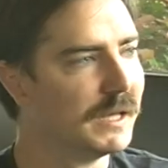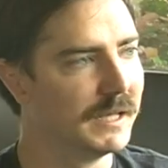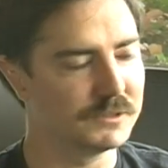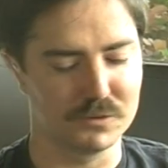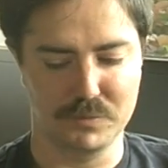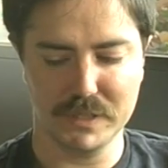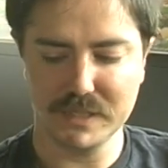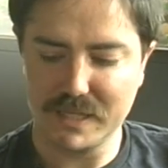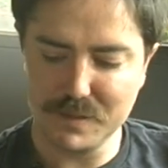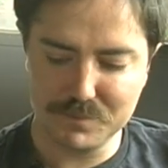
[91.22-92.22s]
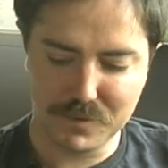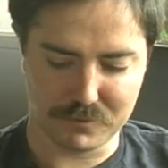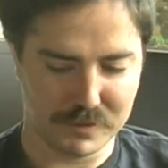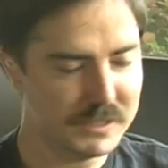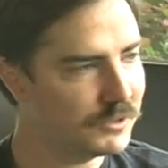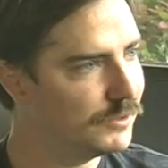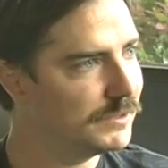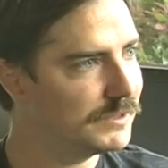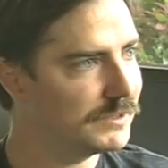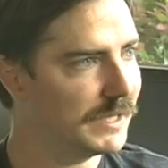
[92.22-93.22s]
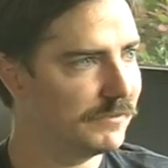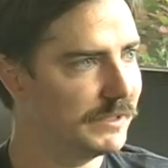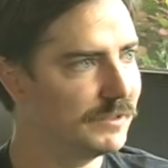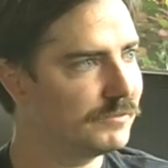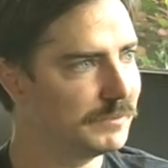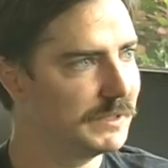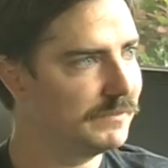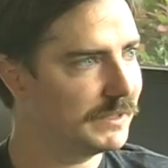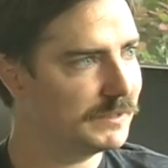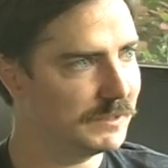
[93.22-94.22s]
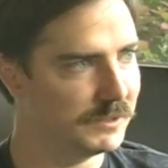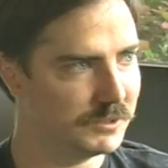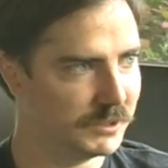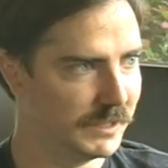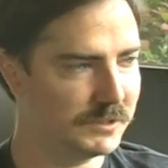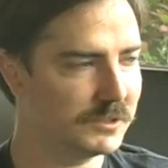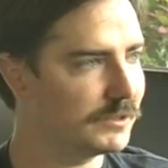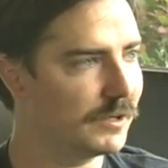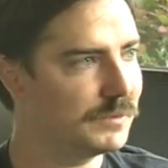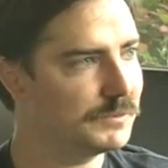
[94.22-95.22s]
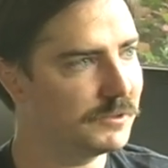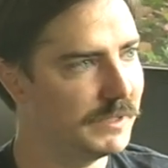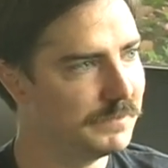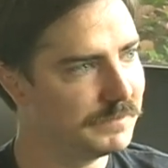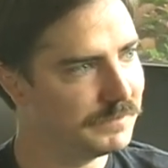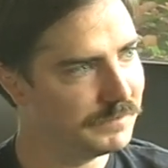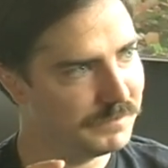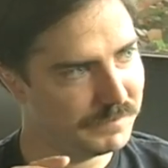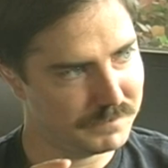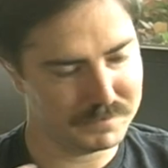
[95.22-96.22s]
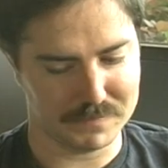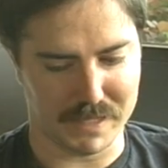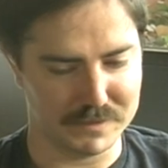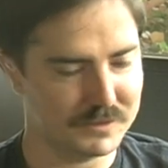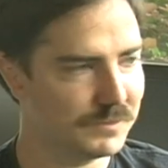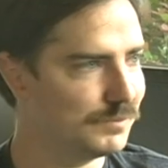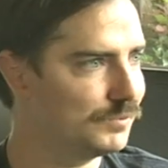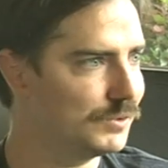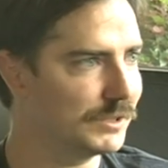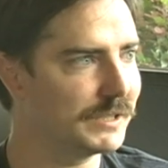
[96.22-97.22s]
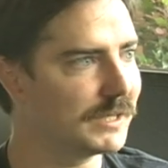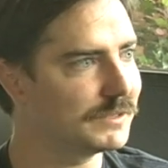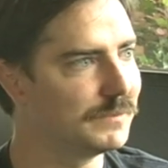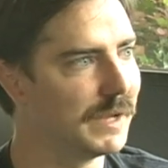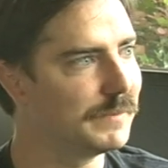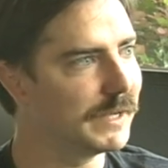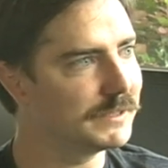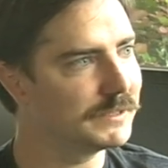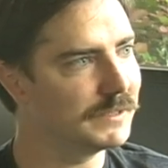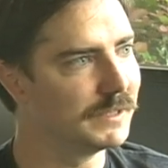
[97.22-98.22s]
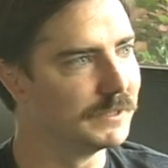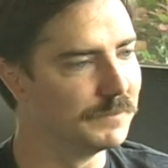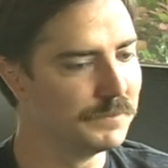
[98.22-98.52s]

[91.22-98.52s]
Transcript: And so if we can keep 3 students every year from leaving to chase the startup dream, that's success in my mind.